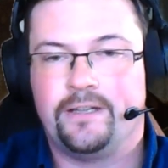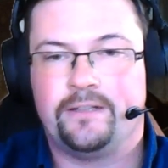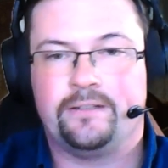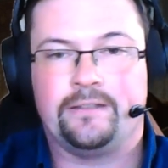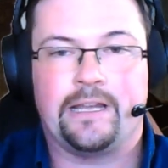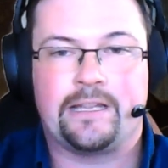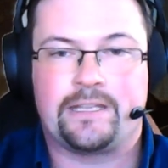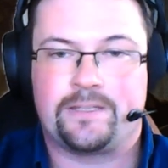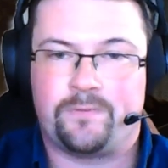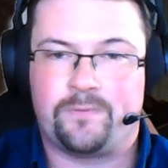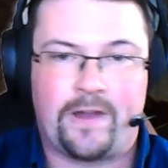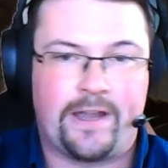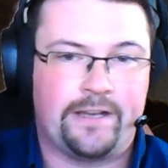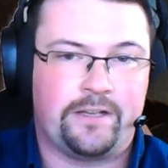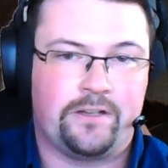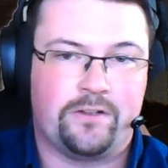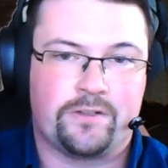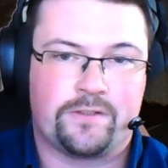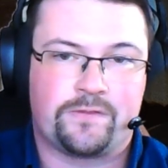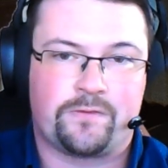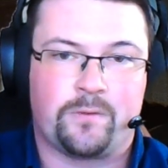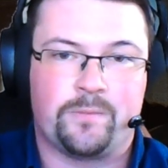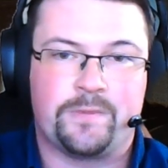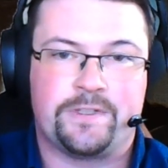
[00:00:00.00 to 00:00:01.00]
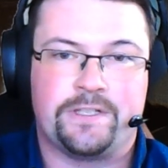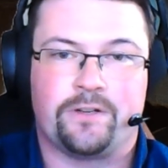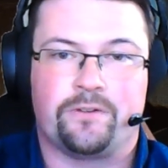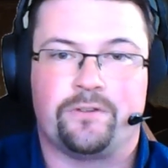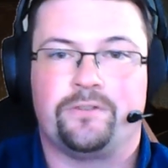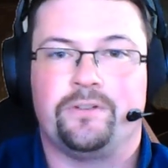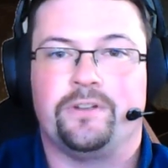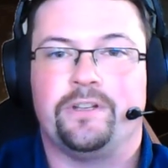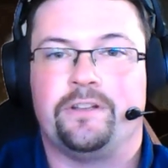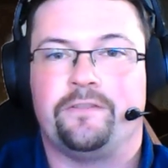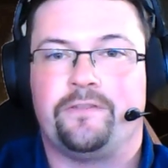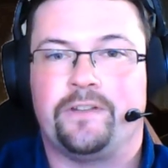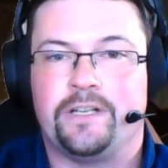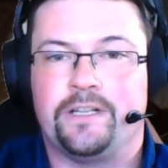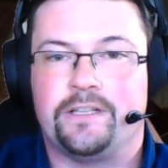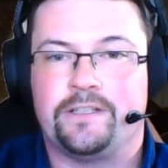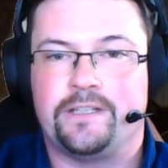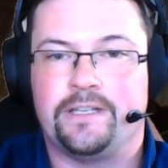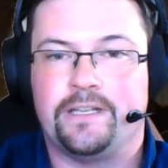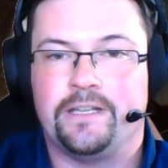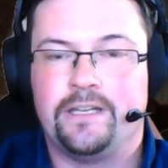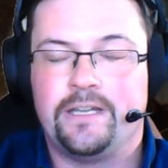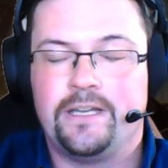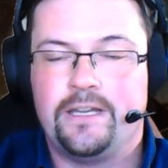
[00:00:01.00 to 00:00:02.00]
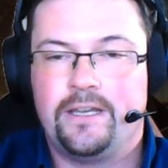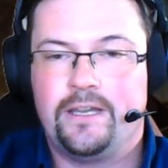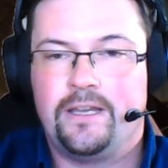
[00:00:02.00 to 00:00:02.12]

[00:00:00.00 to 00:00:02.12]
That's why it goes from 0 to infinity.